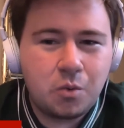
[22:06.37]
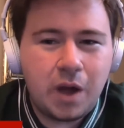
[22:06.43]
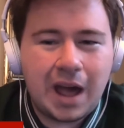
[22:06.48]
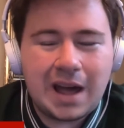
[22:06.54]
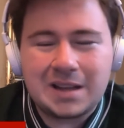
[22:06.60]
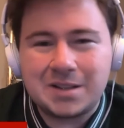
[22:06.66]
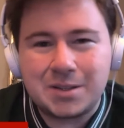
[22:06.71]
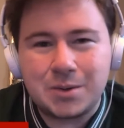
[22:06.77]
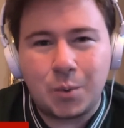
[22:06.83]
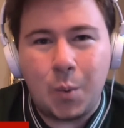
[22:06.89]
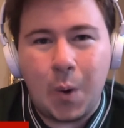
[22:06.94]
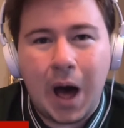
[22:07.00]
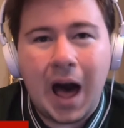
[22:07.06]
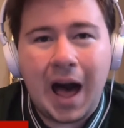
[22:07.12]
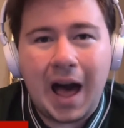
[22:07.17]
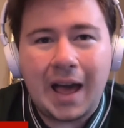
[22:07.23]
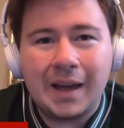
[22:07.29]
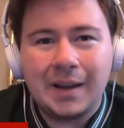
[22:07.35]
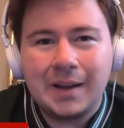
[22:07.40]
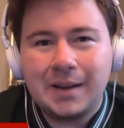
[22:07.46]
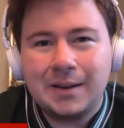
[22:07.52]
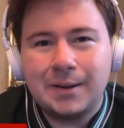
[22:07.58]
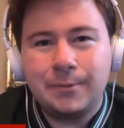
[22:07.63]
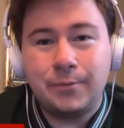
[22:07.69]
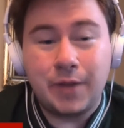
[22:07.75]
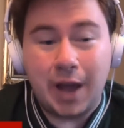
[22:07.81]
as to why
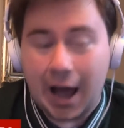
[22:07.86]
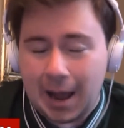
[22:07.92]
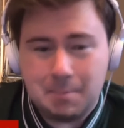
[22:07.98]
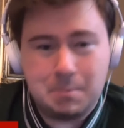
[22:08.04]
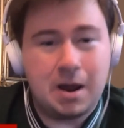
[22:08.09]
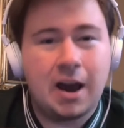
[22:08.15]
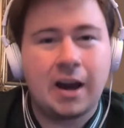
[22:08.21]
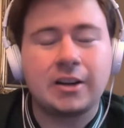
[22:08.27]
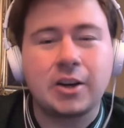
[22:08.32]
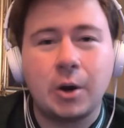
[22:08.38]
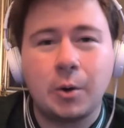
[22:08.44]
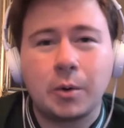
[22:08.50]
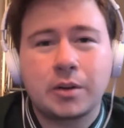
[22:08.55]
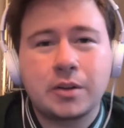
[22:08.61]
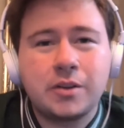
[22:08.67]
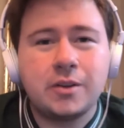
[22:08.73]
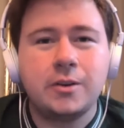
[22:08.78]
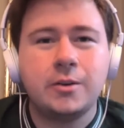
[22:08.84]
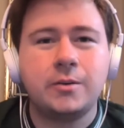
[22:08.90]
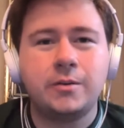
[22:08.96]
I'm not going to.